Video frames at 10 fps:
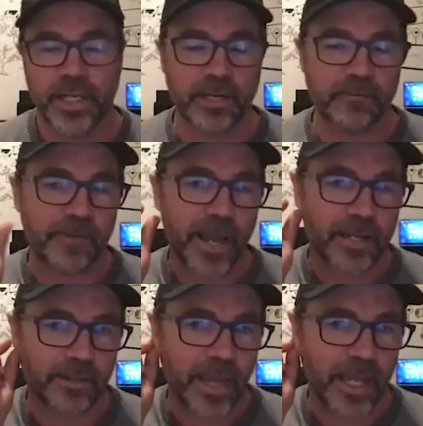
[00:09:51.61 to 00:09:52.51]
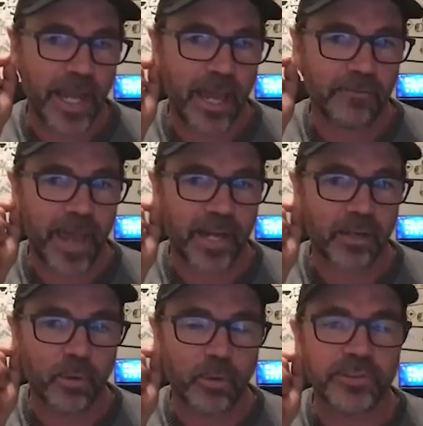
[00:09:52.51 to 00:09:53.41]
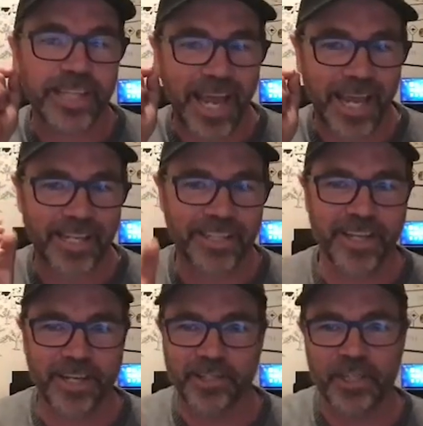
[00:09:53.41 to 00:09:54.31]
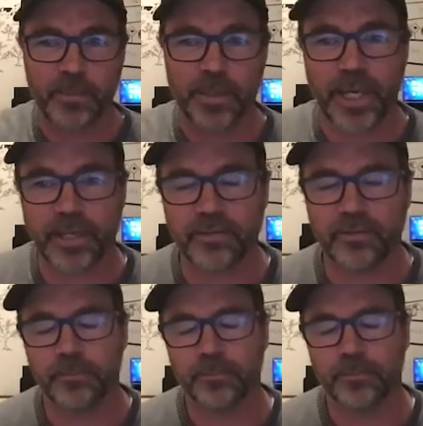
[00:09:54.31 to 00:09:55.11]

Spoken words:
In fact, they have animal tags that are GPSed.